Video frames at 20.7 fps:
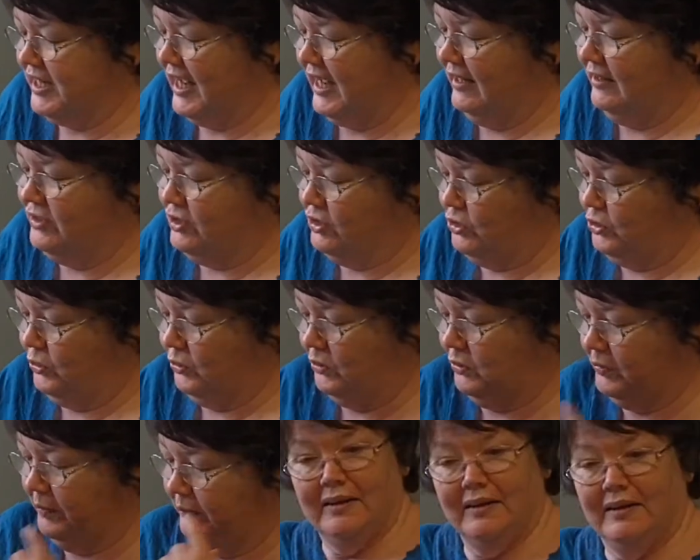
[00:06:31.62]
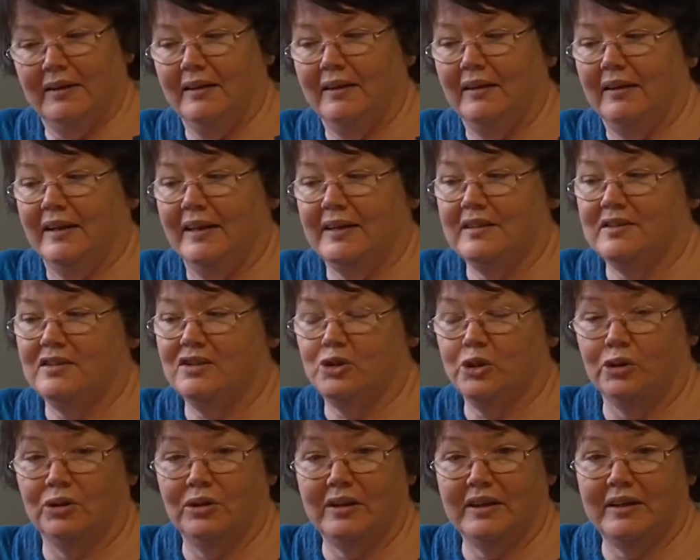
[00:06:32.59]
tailor's chalk. It's
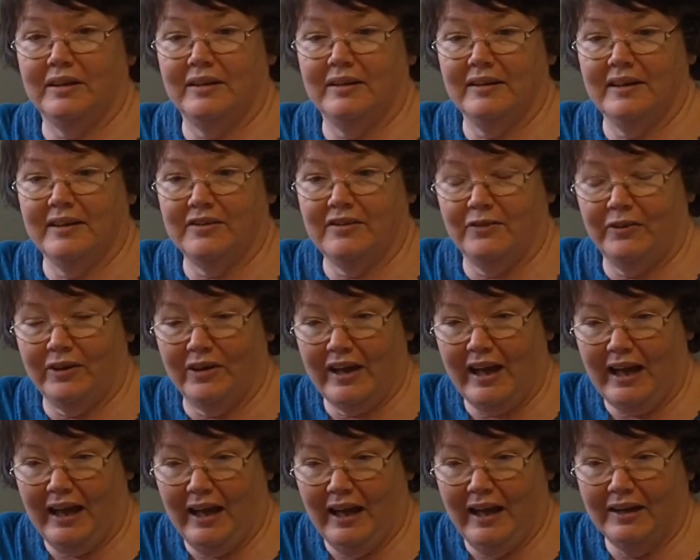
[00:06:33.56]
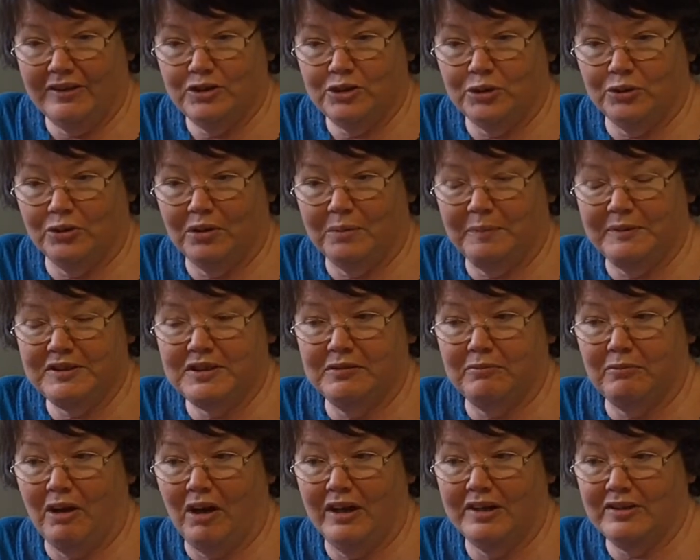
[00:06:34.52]
chalk that's very hard chalk, but to
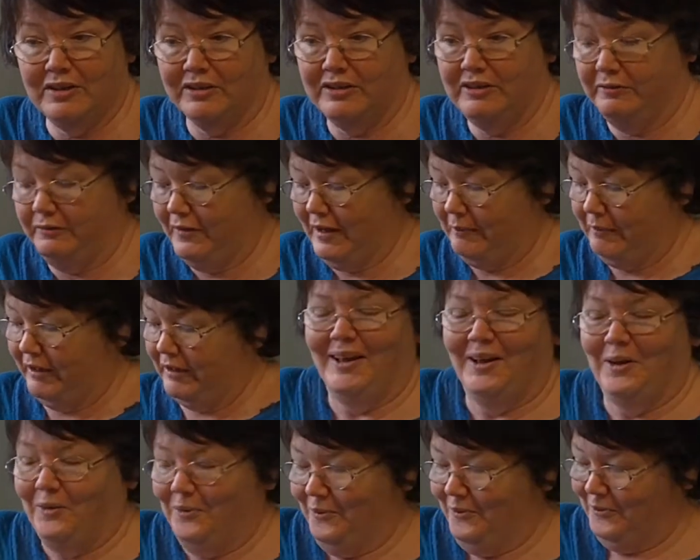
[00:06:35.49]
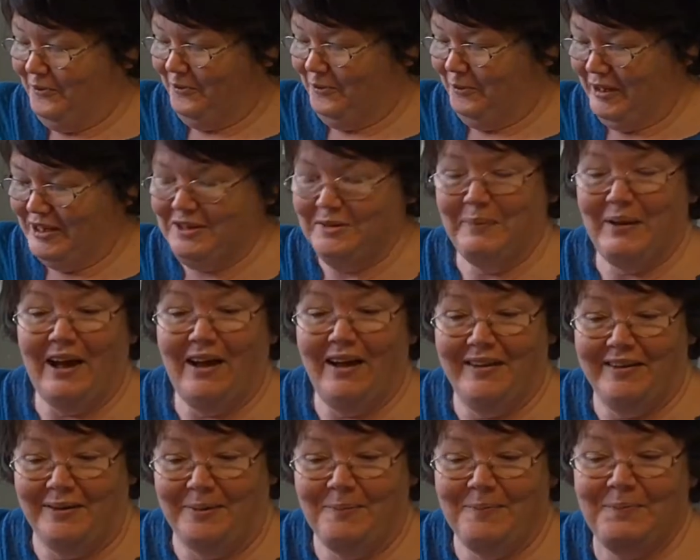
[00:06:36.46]
write on your fabric. When you buy
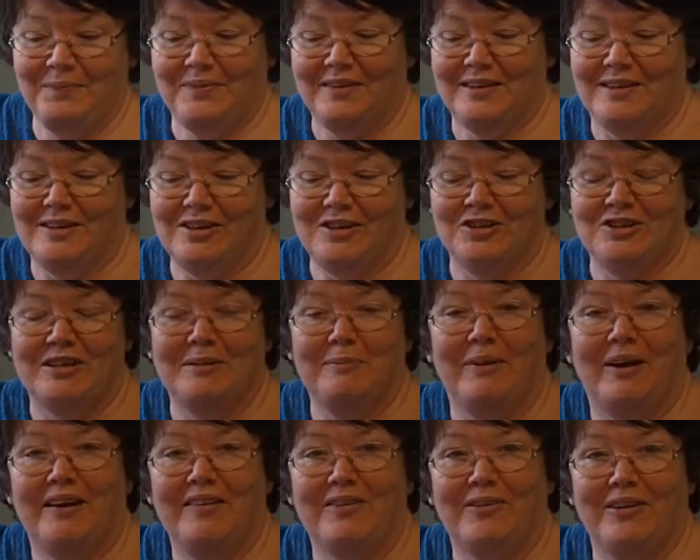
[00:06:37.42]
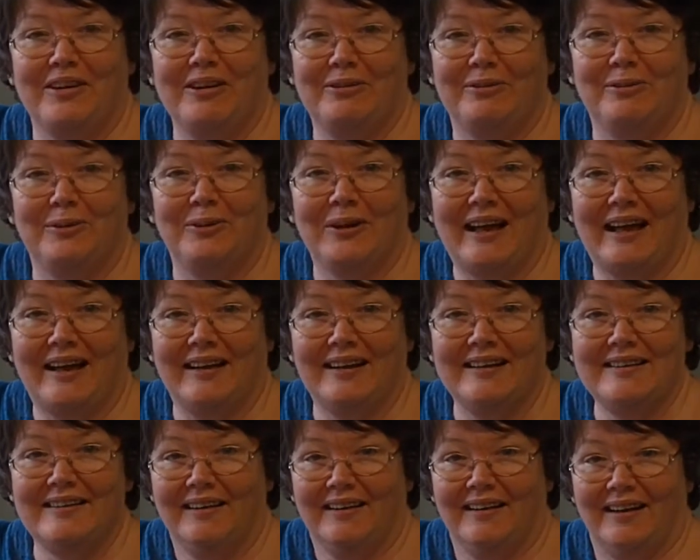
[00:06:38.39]
them, you usually buy 3 or 4
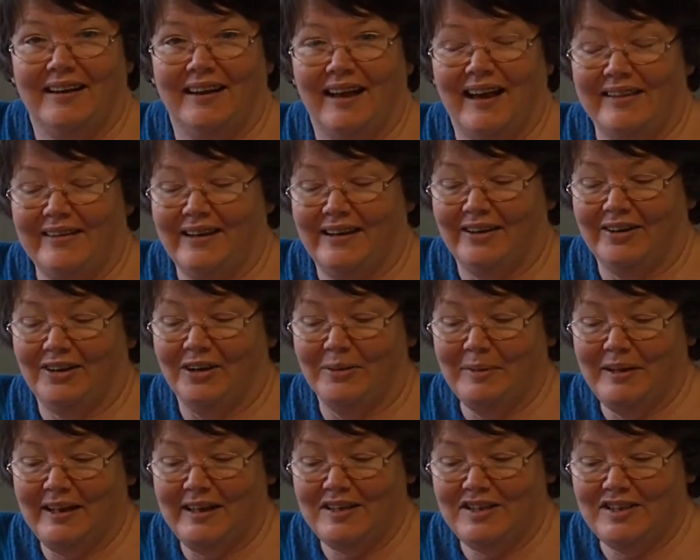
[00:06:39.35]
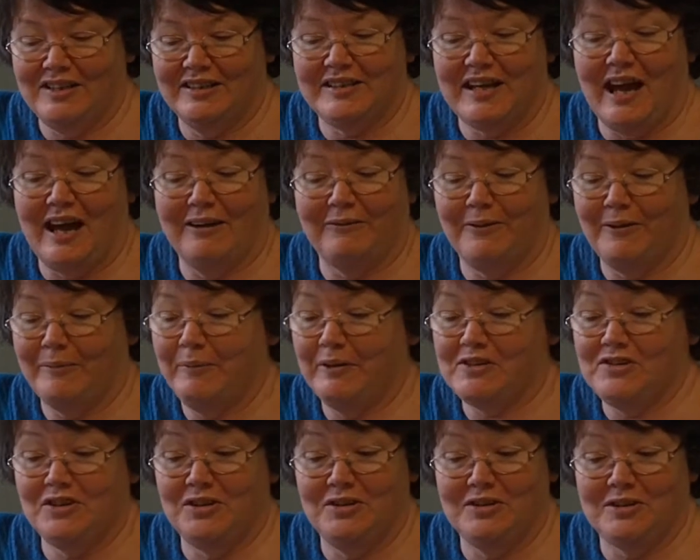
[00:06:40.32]
colours, and that accommodates your dark
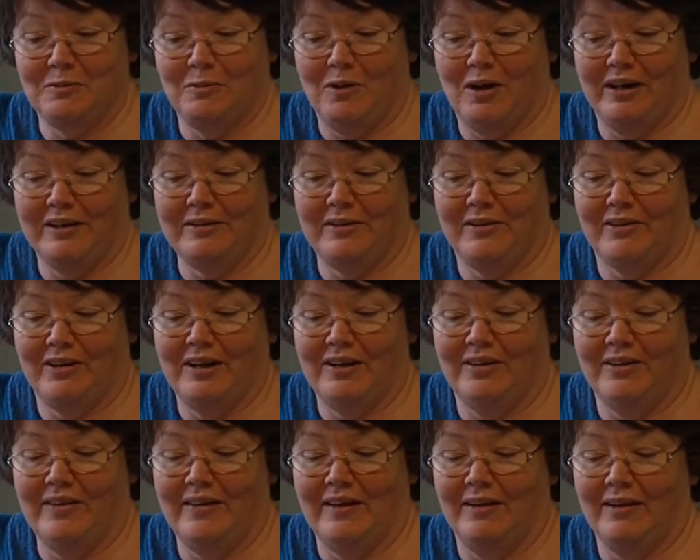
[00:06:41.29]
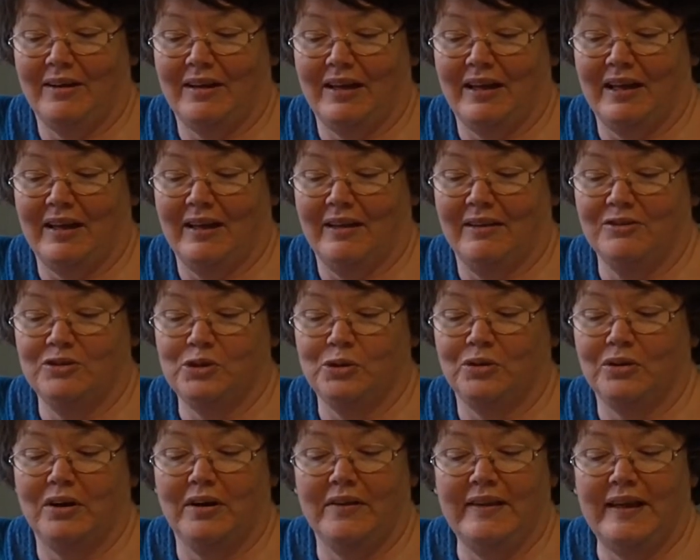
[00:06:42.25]
fabrics. Use a white thread on the
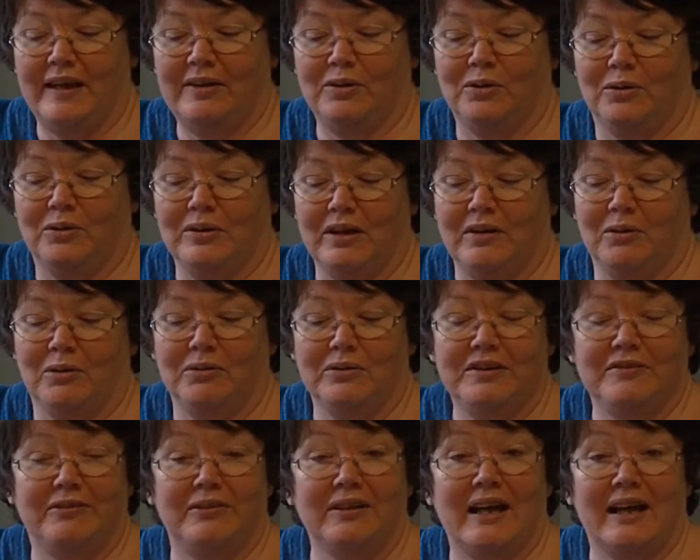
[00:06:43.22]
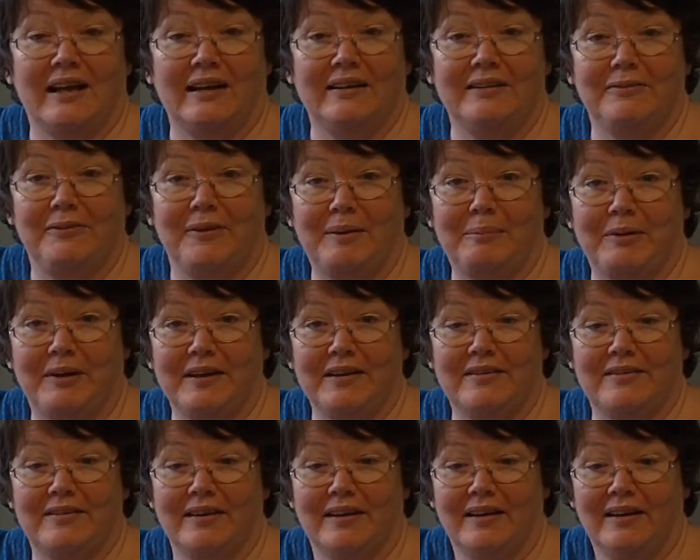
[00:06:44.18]
chalk on that, or different coloured
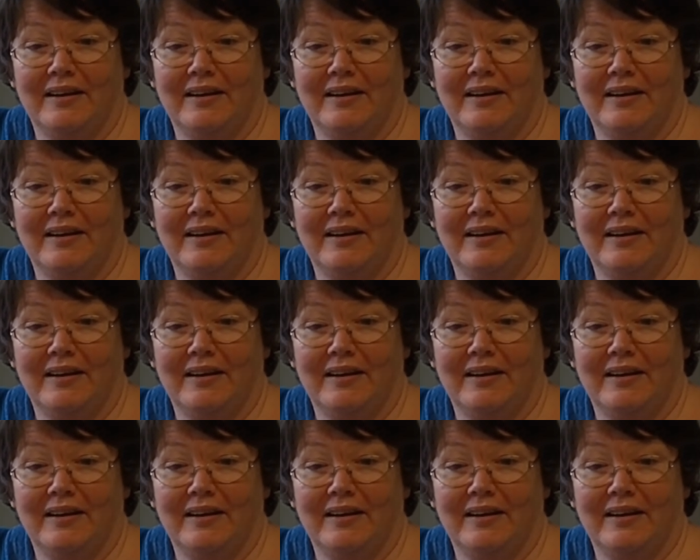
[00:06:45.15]
fabrics,